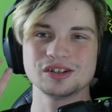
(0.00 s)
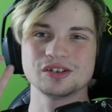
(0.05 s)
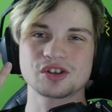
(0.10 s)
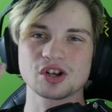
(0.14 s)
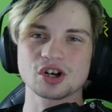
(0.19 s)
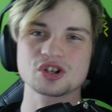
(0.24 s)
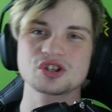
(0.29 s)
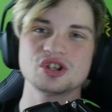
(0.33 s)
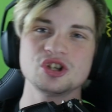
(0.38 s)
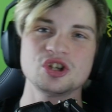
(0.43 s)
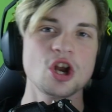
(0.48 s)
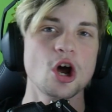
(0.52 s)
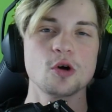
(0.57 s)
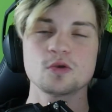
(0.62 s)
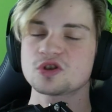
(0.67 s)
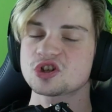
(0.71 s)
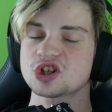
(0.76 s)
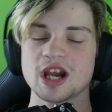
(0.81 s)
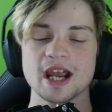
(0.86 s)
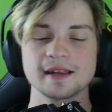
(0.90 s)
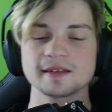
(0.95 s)
there's no
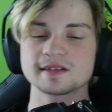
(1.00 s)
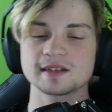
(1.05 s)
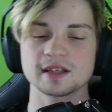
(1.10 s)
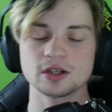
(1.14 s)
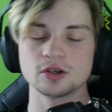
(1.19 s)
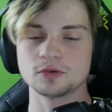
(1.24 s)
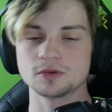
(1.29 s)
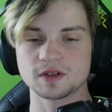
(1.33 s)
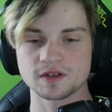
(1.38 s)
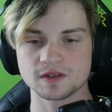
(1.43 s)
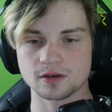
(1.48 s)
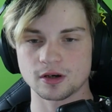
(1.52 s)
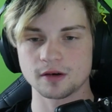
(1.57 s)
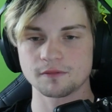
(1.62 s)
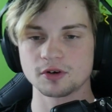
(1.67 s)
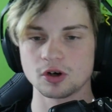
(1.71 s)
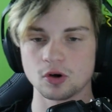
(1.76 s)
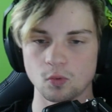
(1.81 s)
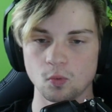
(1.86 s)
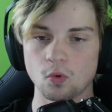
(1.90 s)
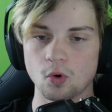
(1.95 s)
chance that you deserve
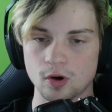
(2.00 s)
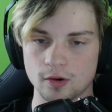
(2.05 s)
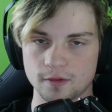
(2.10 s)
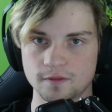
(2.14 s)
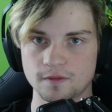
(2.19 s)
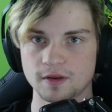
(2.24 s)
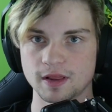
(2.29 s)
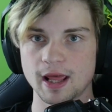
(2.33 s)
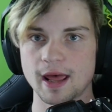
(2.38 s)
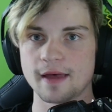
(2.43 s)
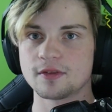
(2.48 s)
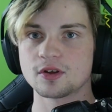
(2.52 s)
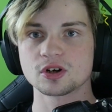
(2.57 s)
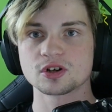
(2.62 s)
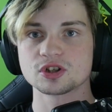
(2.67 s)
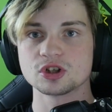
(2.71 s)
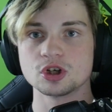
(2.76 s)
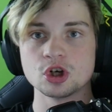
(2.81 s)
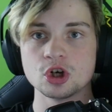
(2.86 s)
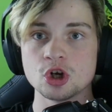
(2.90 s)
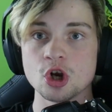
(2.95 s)
an award for that.
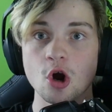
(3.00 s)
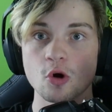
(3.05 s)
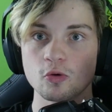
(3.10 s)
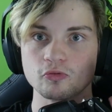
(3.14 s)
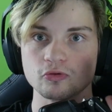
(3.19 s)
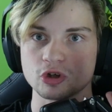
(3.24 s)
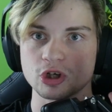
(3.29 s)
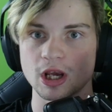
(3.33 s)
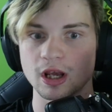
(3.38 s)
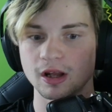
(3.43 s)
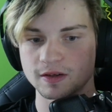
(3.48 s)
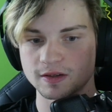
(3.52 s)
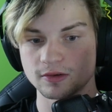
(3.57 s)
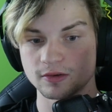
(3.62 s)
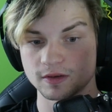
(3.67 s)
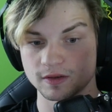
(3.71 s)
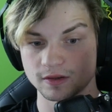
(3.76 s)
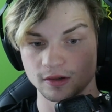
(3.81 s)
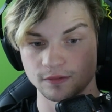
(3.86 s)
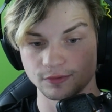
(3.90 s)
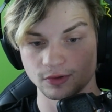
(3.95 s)
There's no chance you
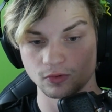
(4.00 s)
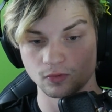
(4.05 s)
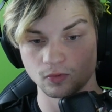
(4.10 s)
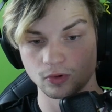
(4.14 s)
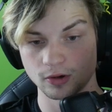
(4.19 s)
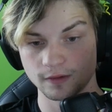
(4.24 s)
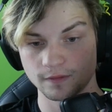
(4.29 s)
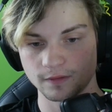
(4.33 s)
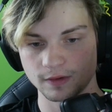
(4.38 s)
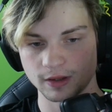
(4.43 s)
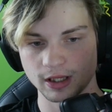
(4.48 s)
deserve an award for